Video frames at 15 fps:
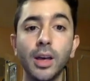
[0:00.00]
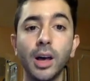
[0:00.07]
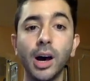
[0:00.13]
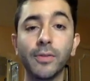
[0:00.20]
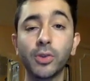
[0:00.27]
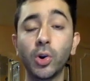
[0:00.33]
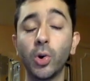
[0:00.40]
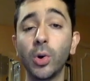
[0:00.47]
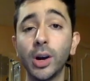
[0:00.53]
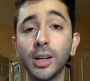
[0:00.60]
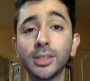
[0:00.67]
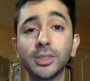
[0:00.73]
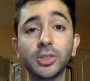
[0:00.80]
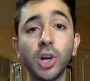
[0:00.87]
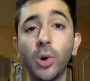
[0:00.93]
Of
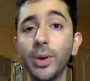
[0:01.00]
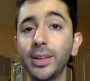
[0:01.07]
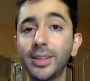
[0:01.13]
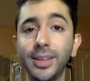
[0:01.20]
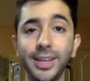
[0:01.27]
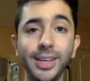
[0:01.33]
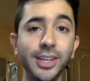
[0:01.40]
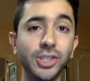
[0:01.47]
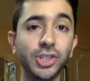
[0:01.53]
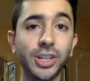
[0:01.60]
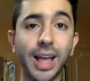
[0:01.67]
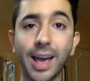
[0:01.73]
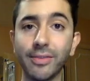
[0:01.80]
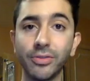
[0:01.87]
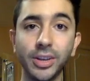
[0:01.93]
course, going to each and
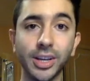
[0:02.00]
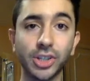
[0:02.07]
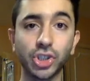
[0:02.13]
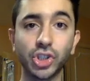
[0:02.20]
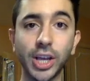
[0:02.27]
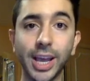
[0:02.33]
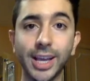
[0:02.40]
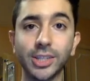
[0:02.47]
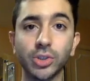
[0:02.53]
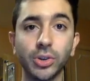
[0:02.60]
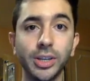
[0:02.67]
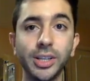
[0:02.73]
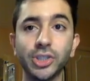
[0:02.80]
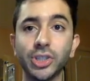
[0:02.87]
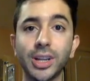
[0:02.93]
every exchange or
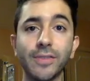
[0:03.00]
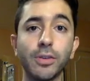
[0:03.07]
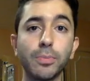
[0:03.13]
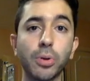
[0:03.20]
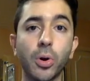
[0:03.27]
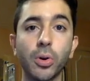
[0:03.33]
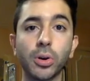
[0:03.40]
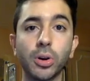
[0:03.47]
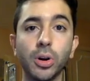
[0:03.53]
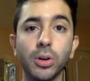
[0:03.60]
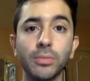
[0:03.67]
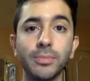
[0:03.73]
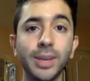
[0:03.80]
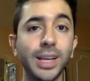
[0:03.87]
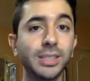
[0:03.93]
each and every
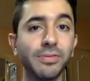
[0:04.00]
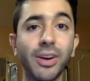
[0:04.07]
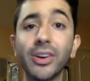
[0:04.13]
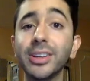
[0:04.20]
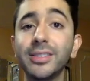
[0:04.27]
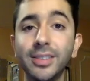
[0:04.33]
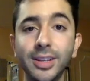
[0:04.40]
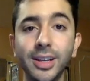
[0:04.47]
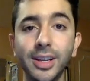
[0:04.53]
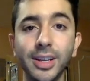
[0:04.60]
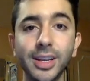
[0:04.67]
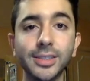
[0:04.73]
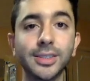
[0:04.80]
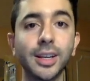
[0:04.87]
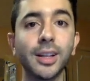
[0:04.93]
protocol is very
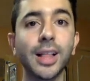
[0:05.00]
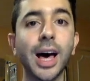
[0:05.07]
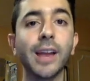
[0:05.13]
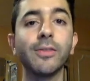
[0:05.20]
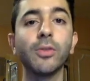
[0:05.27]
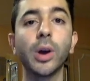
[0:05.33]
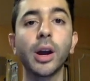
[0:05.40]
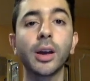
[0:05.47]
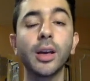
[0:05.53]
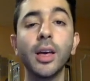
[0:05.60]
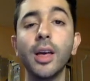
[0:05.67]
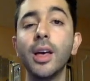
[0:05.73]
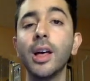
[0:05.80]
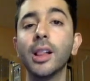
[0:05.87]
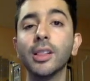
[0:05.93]
tedious and a lot of work.
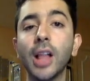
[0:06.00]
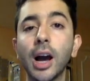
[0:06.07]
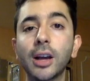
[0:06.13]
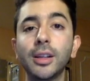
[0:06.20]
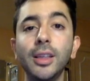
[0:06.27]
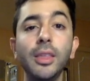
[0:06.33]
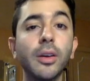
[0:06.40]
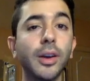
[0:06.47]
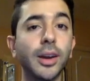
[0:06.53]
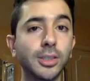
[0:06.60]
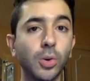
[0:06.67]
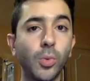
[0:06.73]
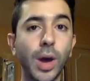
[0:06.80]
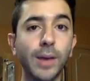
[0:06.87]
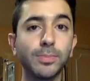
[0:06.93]
Luckily, there is
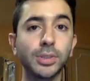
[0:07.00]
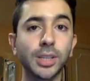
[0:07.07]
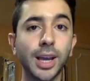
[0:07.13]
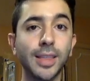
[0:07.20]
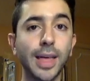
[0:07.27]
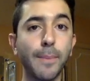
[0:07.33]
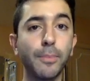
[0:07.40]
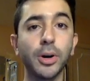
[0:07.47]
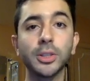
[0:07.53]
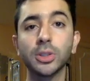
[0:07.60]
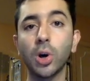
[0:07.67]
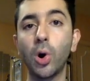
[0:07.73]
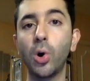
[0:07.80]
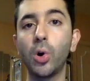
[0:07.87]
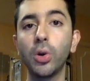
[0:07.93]
a website that puts
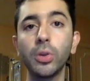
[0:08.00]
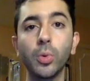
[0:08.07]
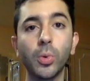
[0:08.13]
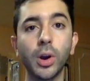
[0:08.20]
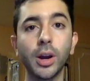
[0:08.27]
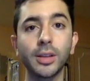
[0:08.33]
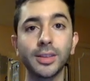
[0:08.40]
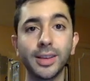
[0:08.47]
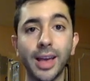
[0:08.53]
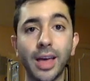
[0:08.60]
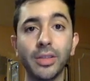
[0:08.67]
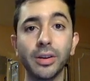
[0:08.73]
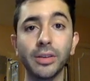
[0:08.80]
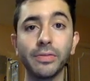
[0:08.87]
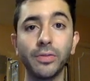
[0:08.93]
all the work
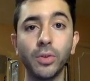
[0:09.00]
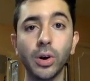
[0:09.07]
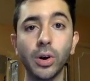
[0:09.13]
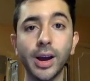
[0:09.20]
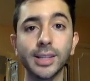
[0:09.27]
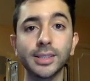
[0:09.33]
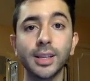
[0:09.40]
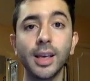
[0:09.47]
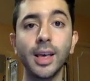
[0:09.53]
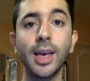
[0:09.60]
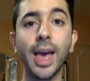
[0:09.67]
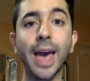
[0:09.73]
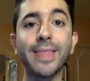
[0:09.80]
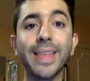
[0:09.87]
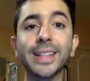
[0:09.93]
together for us,
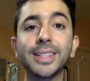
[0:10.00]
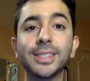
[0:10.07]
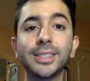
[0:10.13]
and that's